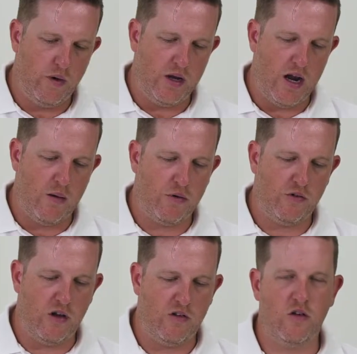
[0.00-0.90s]
We are now
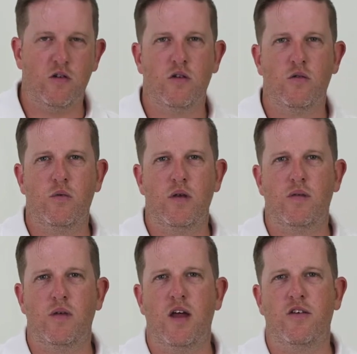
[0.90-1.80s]
presented
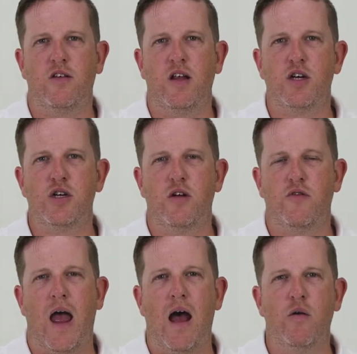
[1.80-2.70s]
with a selection
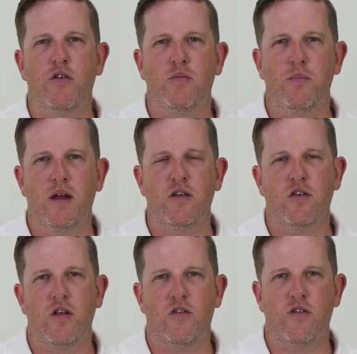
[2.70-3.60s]
of hours,
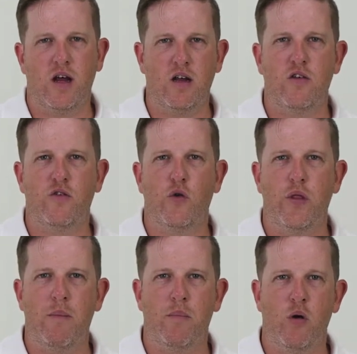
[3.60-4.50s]
minutes, and seconds for
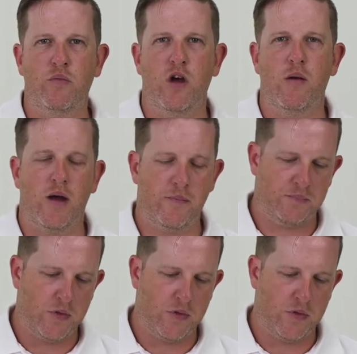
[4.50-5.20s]
that bulb timer.